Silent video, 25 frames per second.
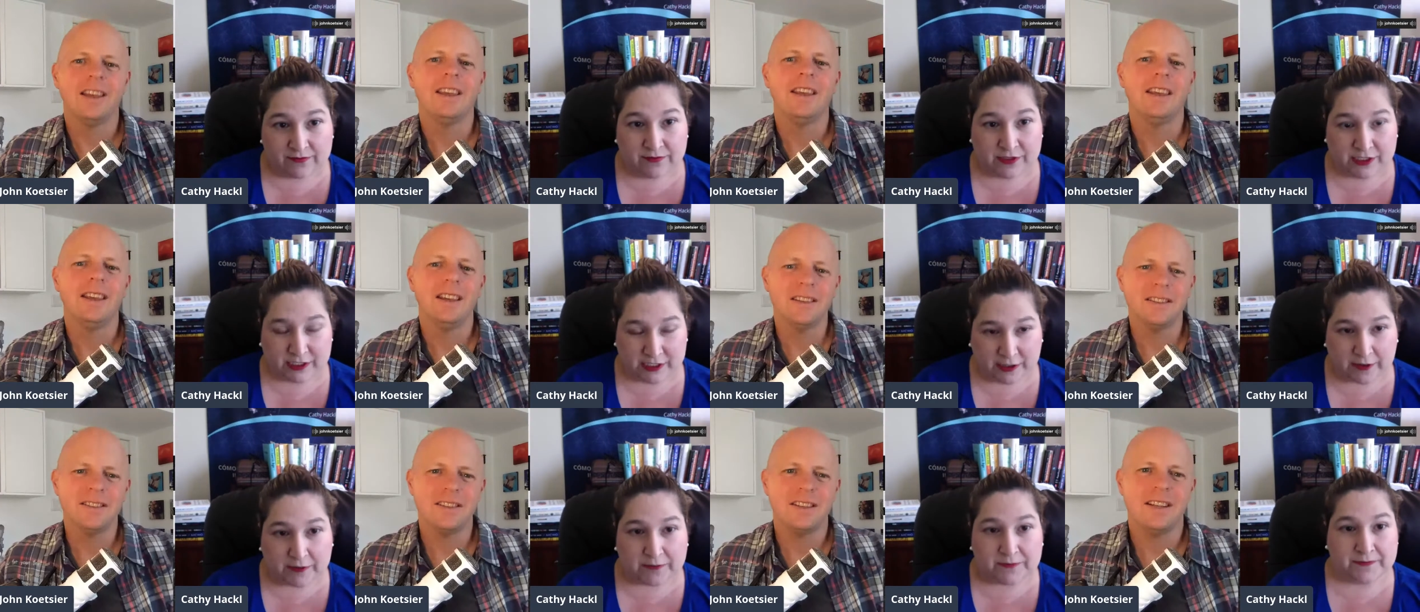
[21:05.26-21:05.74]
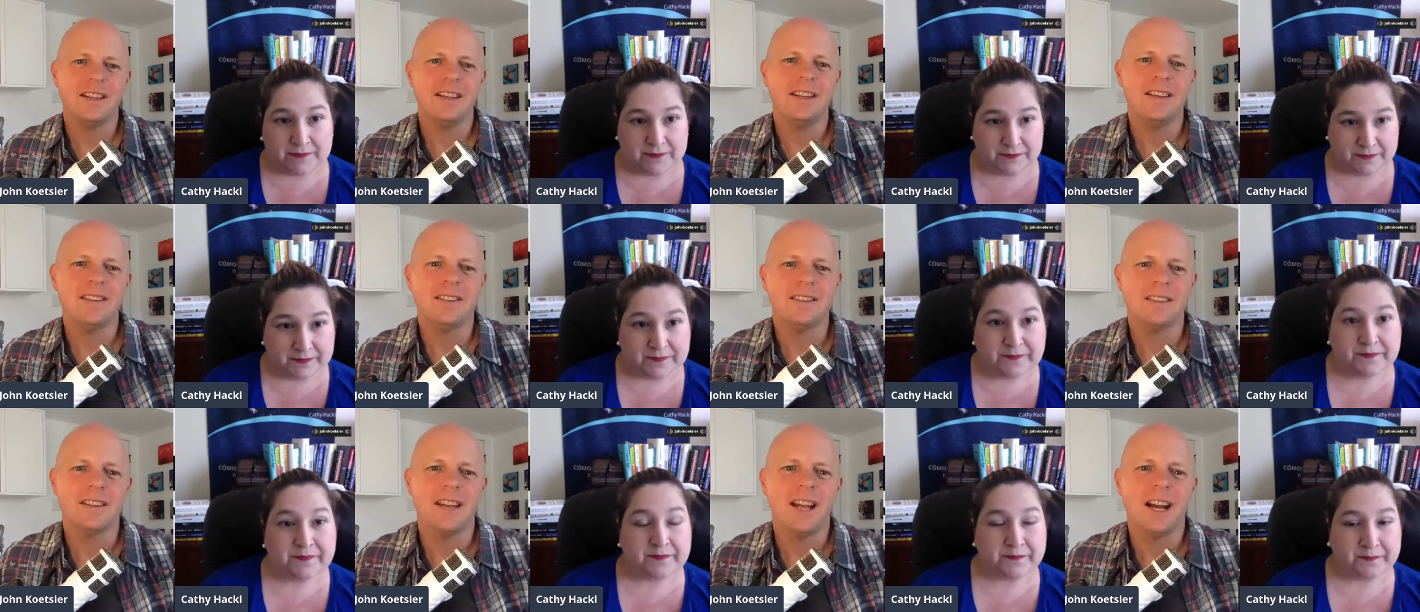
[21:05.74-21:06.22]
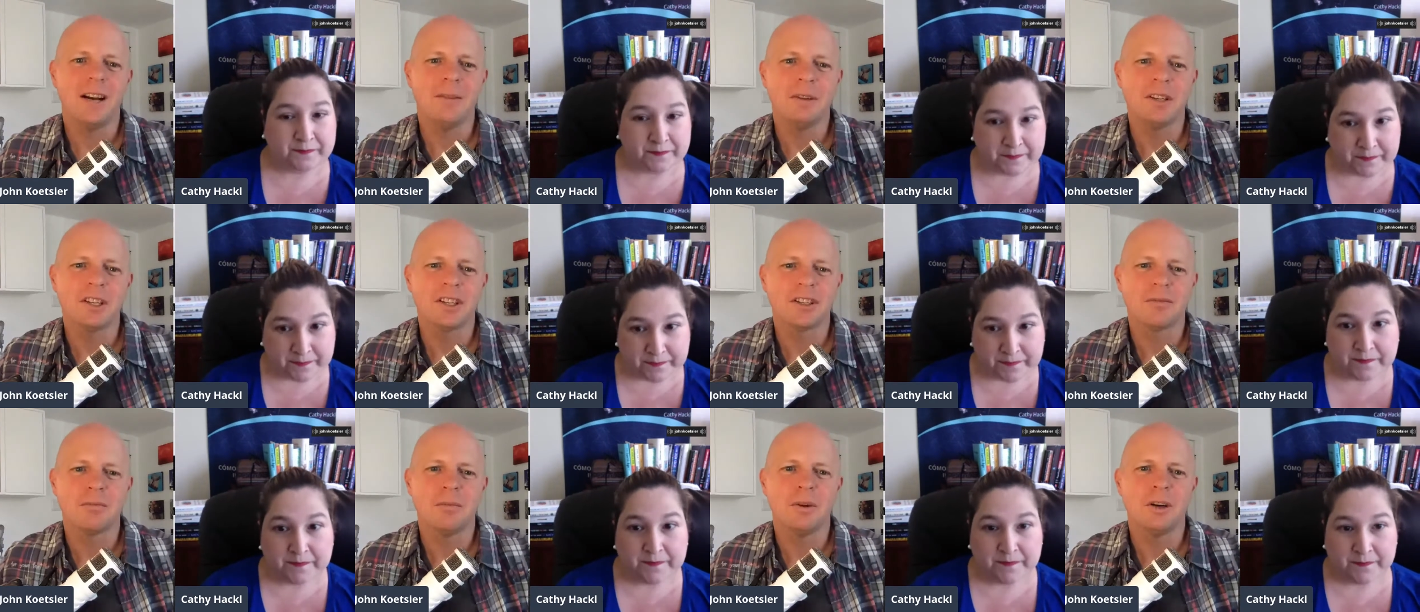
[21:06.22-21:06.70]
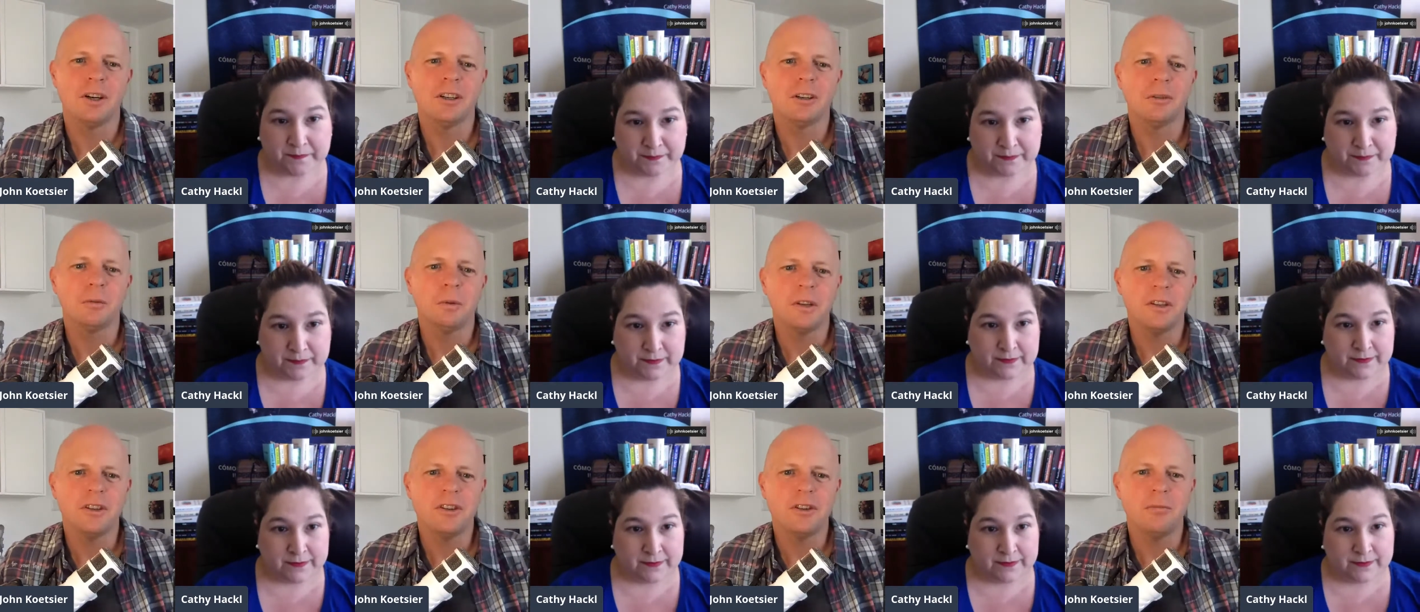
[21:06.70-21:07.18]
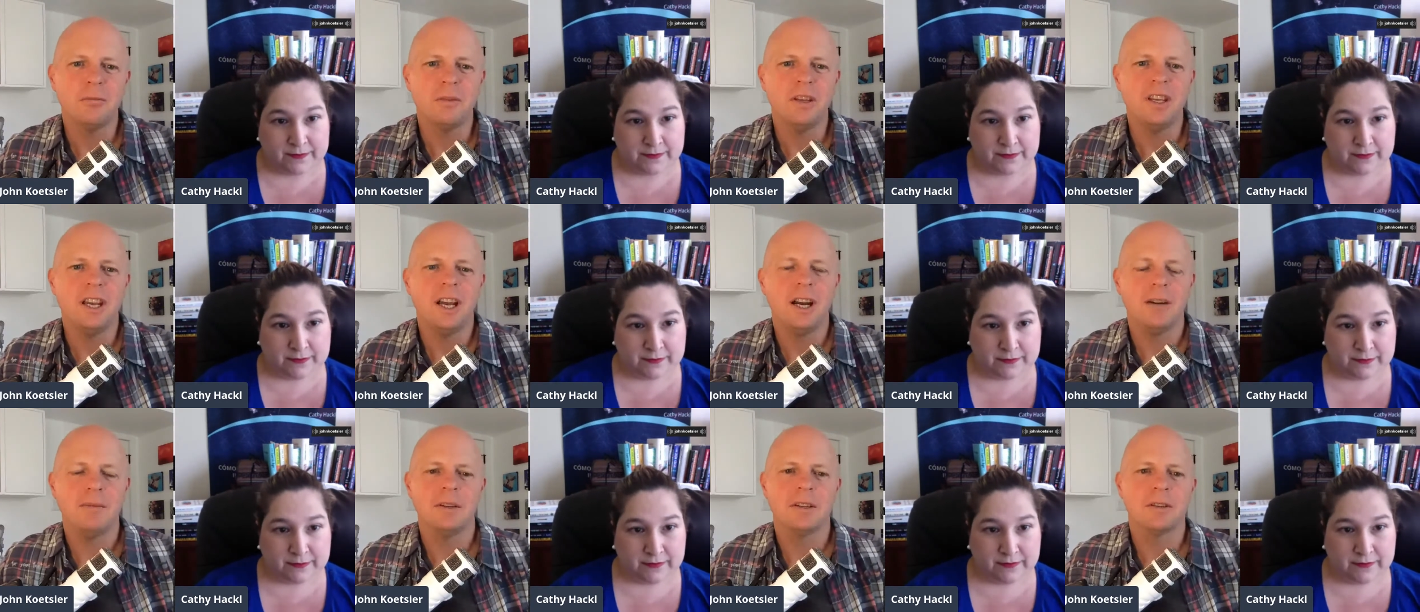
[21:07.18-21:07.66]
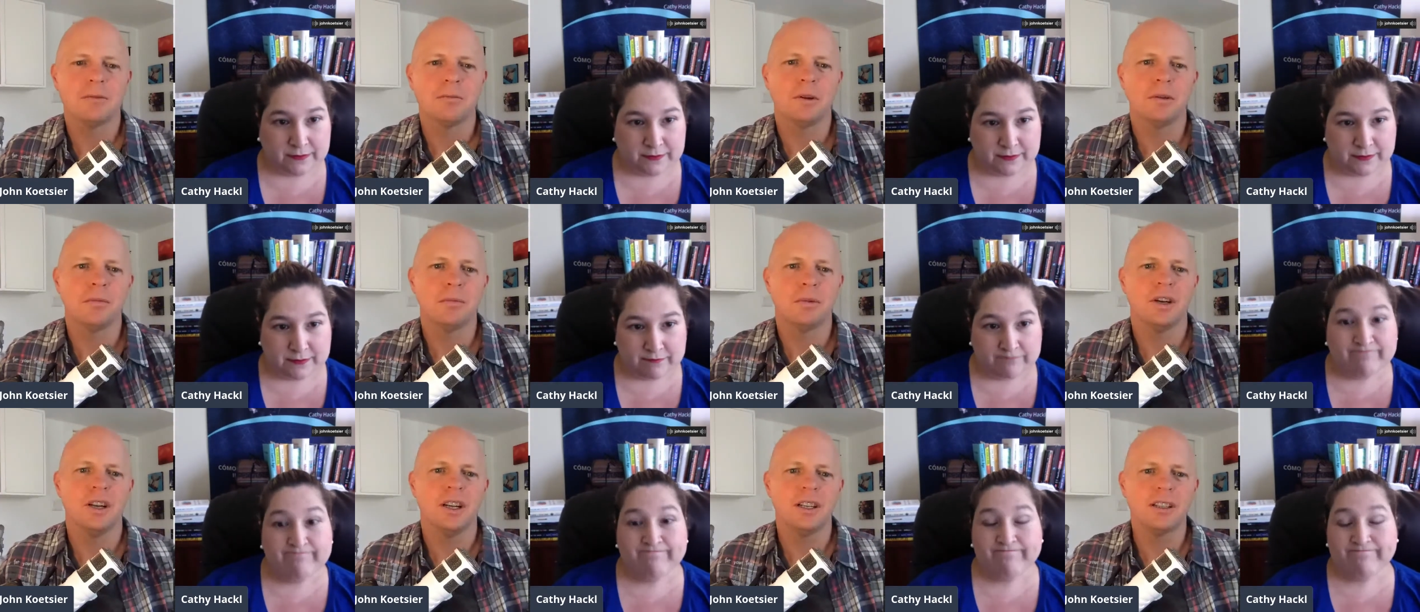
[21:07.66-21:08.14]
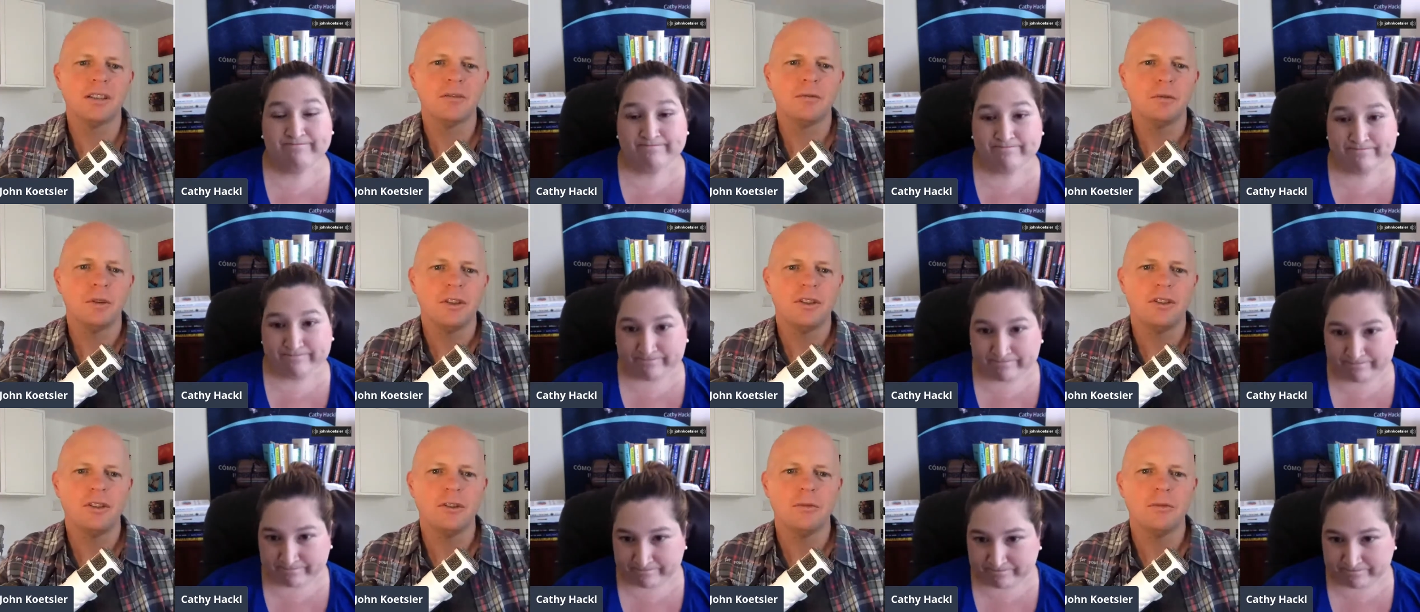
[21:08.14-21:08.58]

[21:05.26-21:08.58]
Speaker 1: Yes, it is. And how much smarter would you be? How much more productive would you